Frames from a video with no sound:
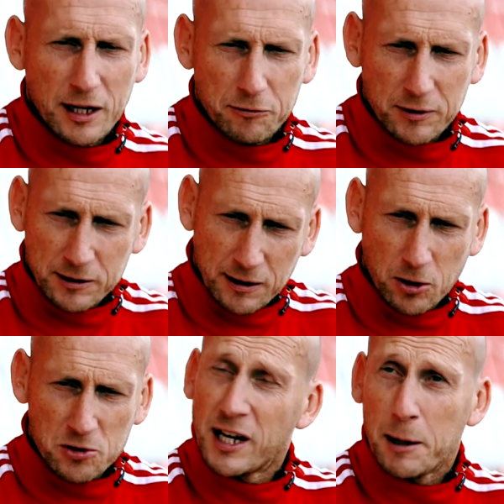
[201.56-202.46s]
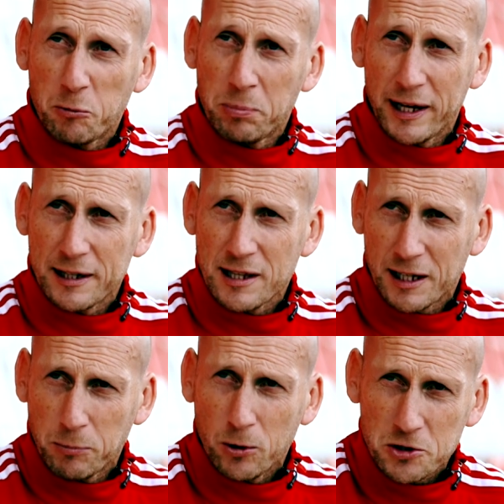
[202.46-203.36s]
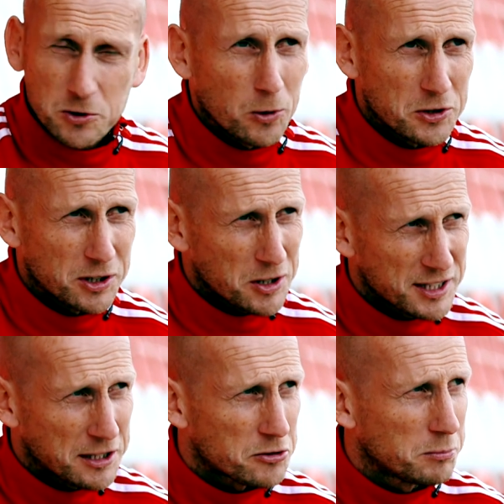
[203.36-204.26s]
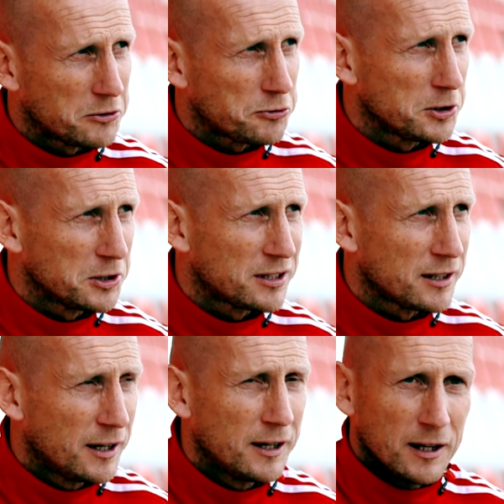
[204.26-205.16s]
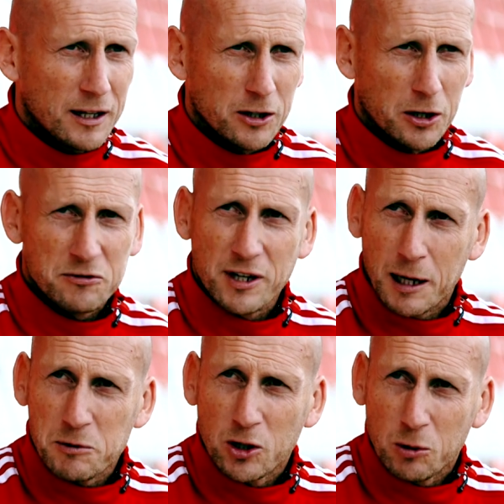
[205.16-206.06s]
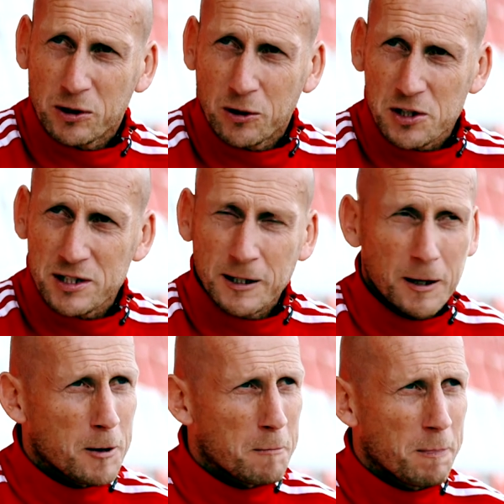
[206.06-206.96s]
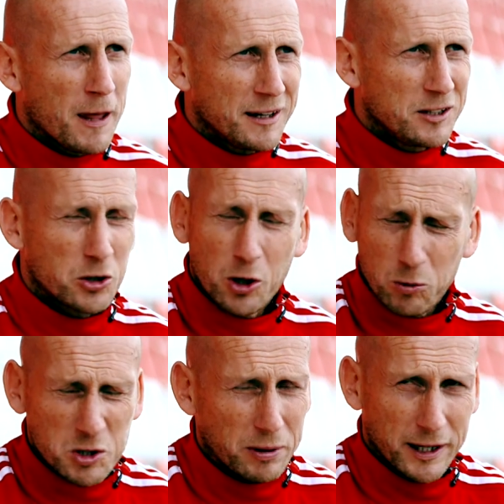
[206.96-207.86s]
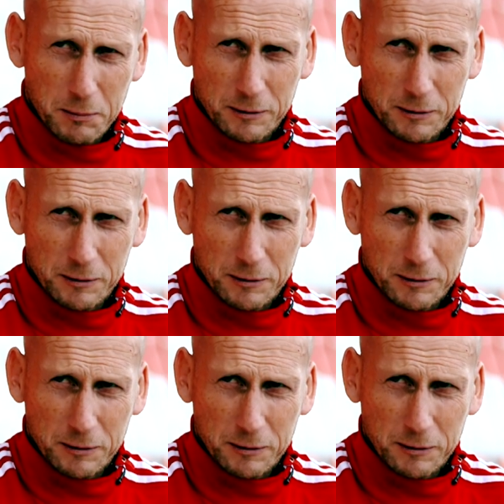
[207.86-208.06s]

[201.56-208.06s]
to have those type of players like Paul Scholes, you know, central midfield a lot of times, you know, because you can always play him